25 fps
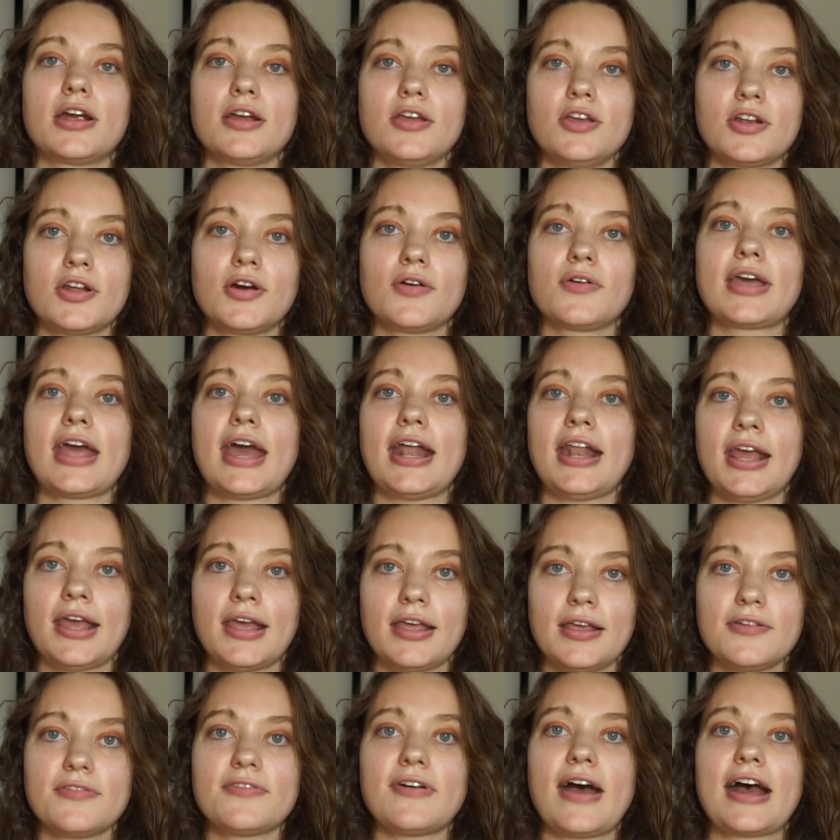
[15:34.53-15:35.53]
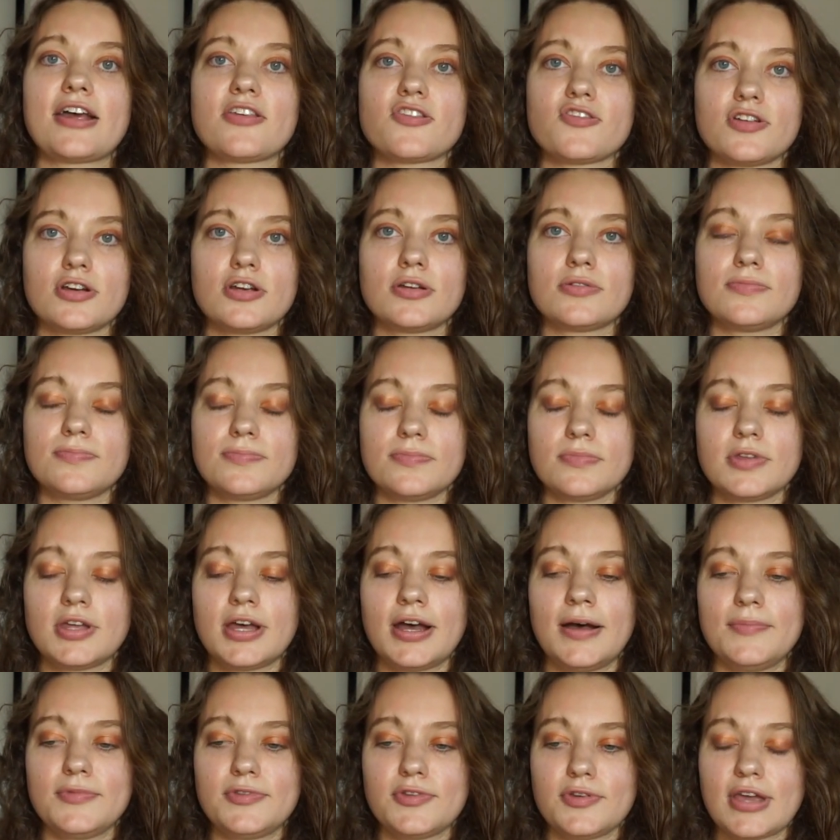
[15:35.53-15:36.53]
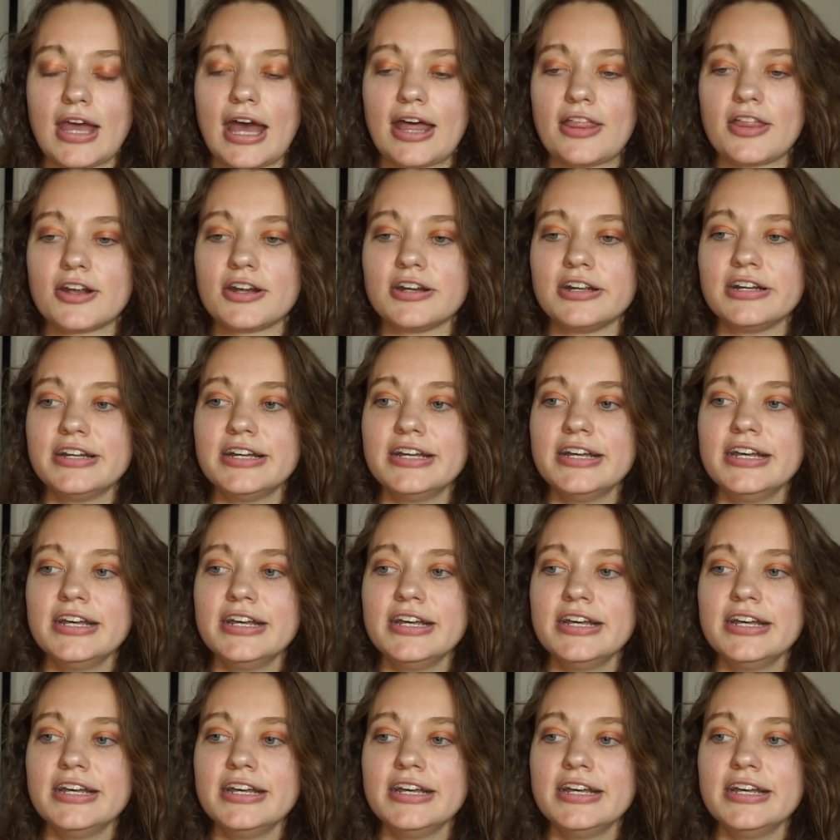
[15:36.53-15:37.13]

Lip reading: you know, getting faster together.